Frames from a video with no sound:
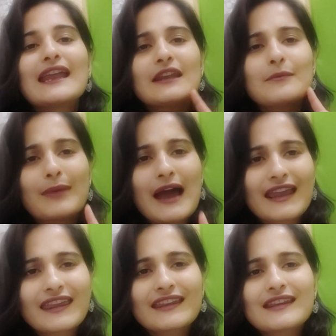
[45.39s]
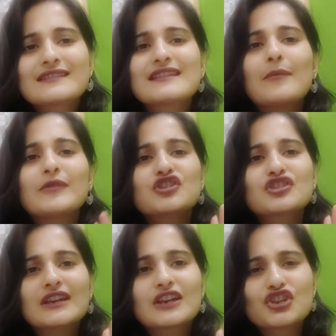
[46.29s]
any banking
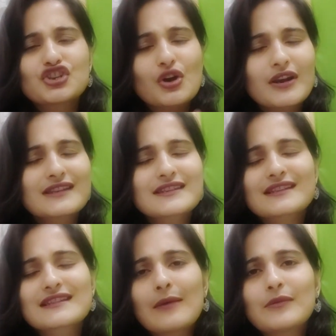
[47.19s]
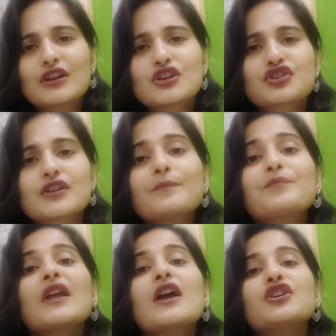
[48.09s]
examination and insurance examination,